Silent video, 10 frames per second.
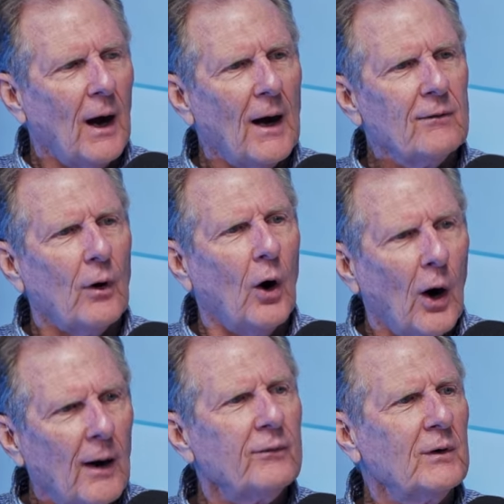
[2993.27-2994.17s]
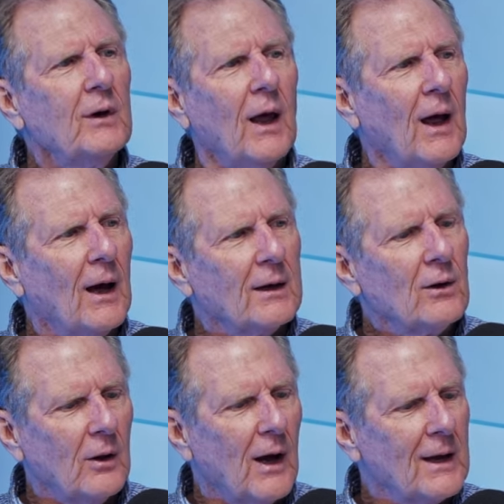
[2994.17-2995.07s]
I've often had
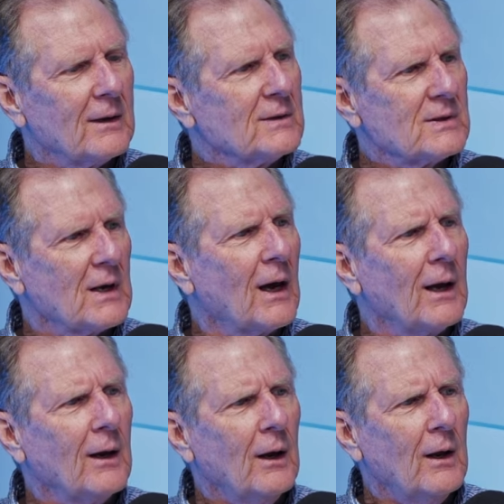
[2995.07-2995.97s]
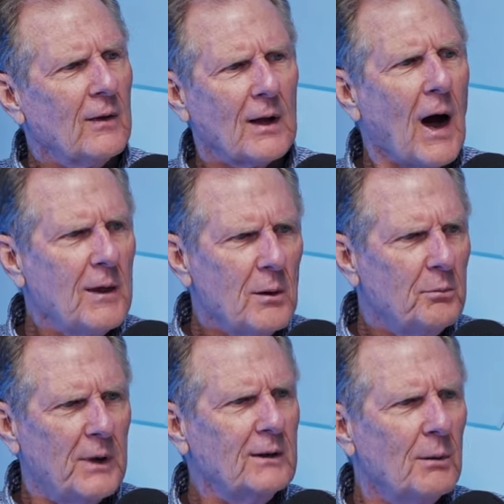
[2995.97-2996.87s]
clients say, the guy
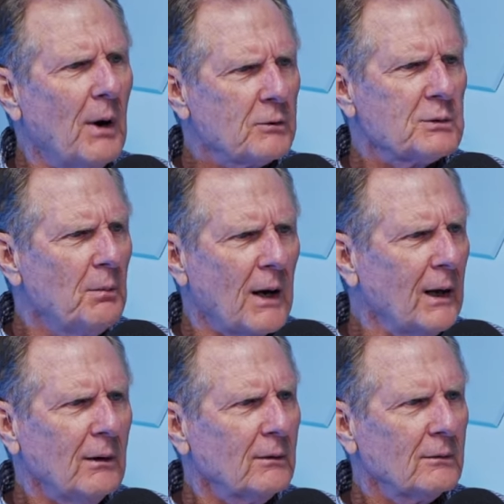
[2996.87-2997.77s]
that bid the most money,